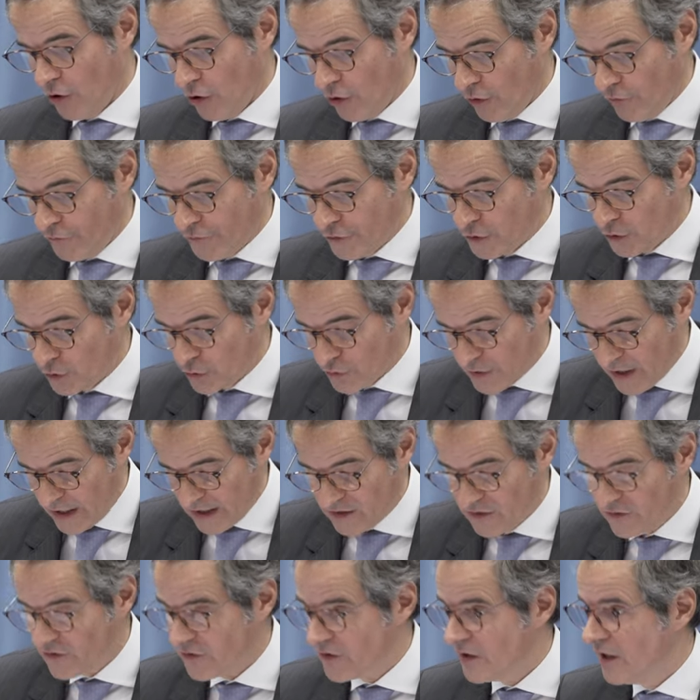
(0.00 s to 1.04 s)
of
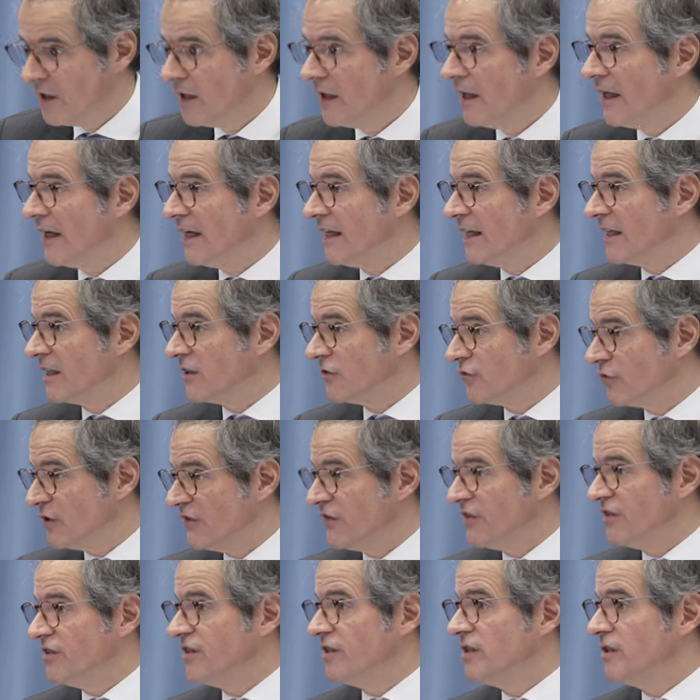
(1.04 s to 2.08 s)
Ukraine's
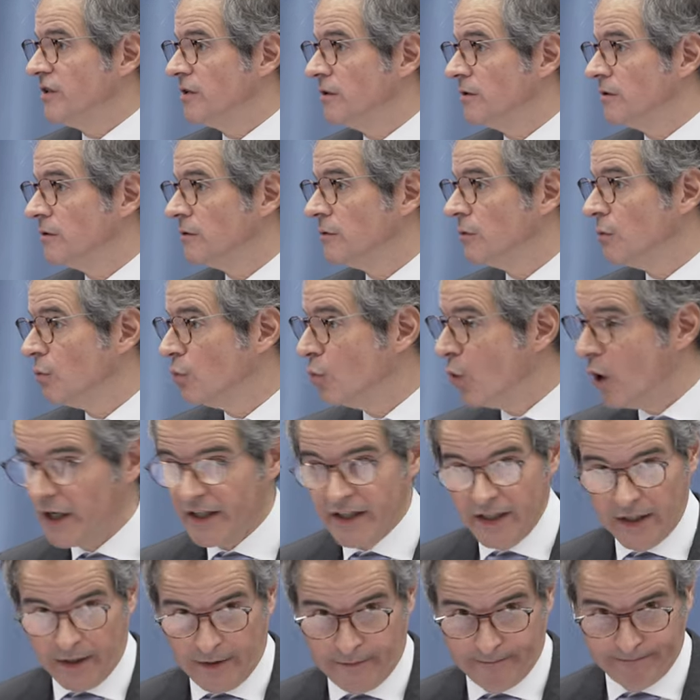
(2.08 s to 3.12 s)
electricity
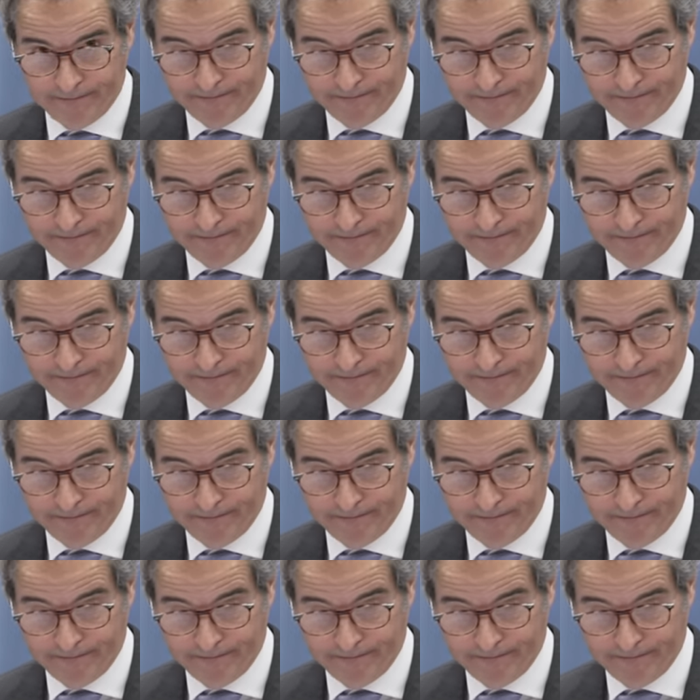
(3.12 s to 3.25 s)
working.